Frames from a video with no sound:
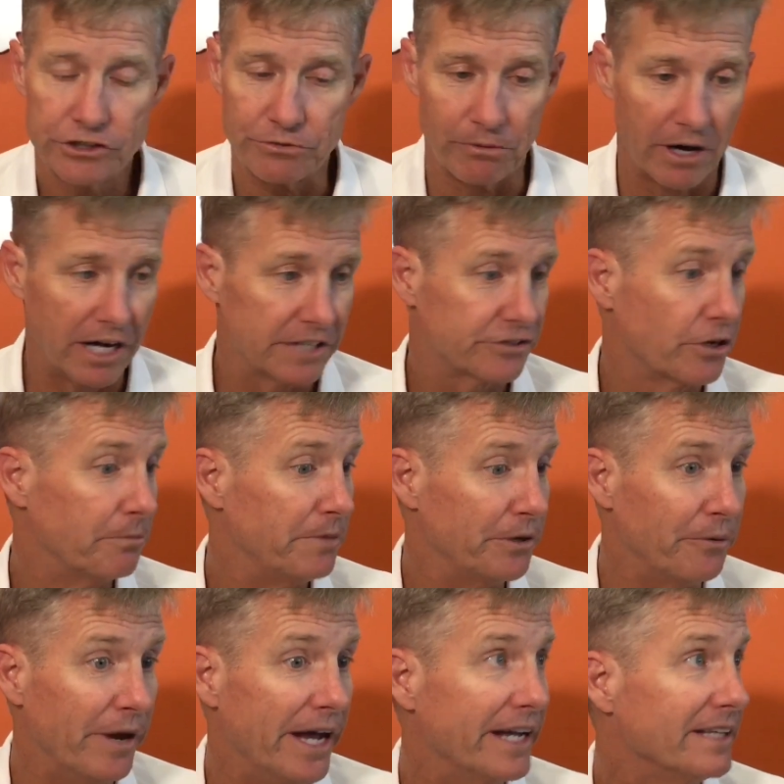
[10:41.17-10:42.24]
Sherrod's going to be
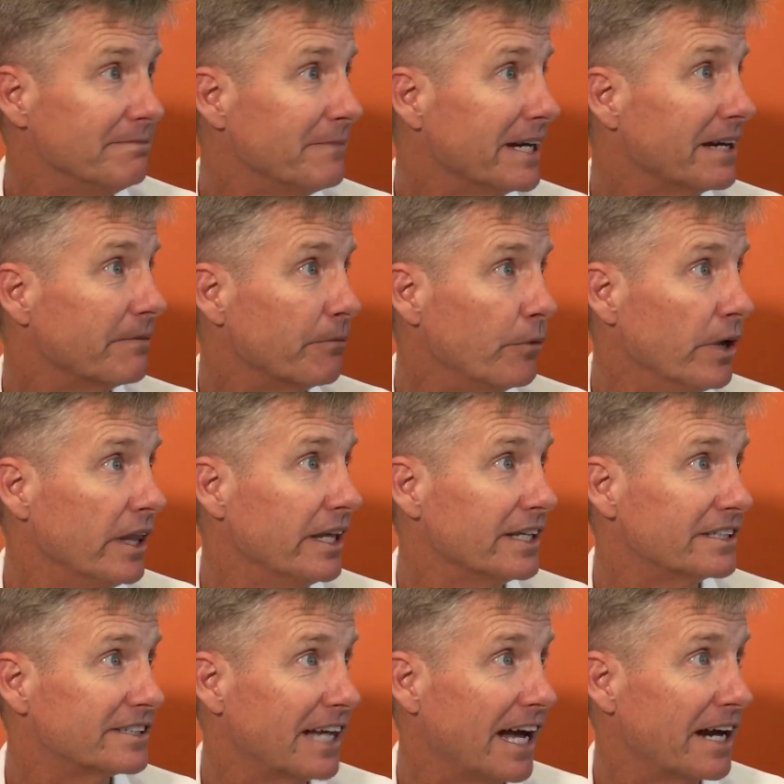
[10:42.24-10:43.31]
ready, man. Really
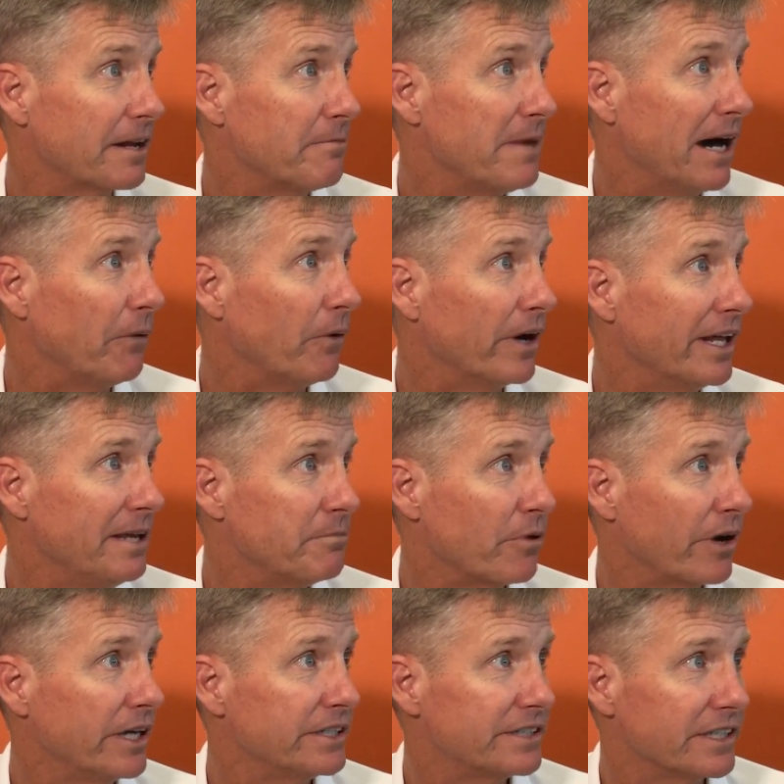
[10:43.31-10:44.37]
excited about what he
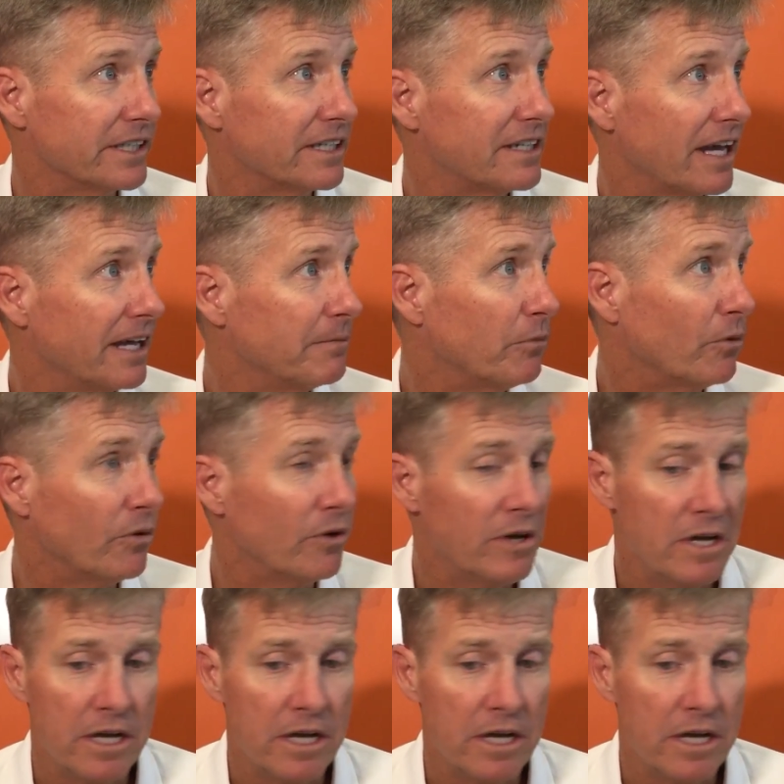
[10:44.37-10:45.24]
brings to the table.